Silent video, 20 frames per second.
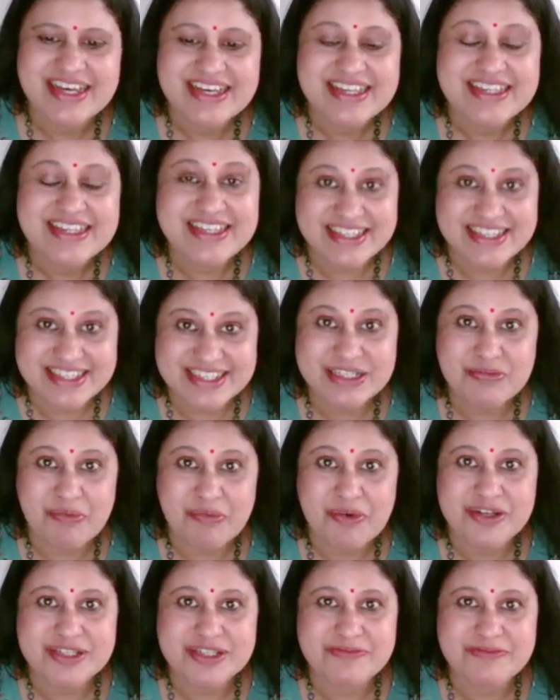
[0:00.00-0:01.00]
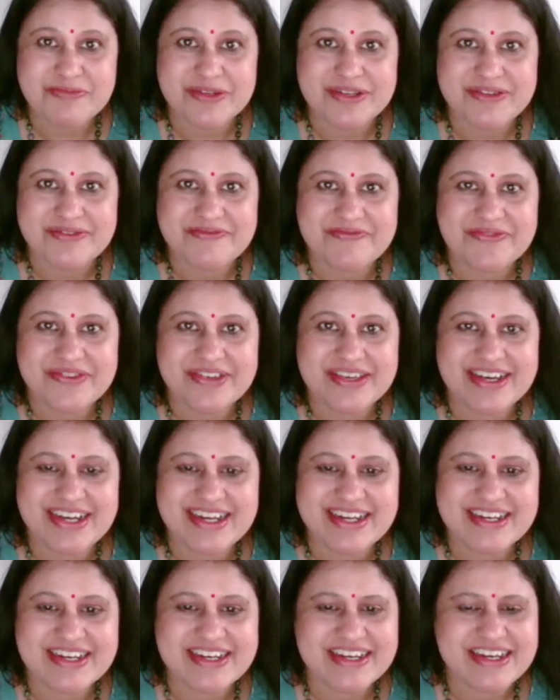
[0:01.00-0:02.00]
this is possible.
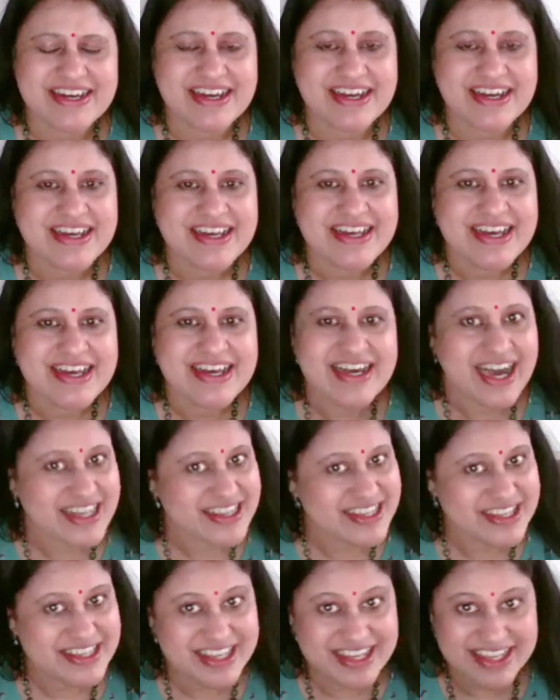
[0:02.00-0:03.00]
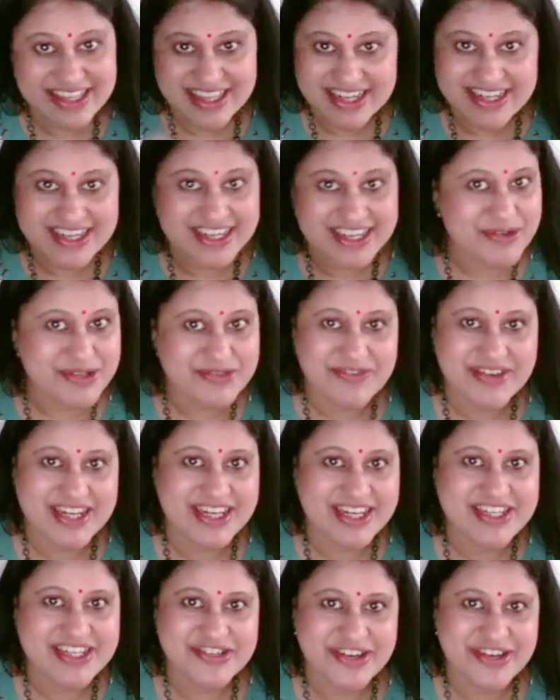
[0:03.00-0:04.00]
And other than that, he was
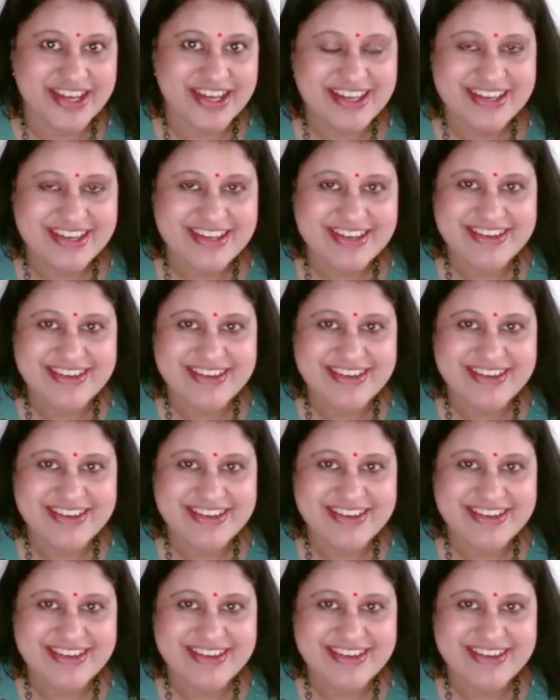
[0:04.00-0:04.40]
very shy.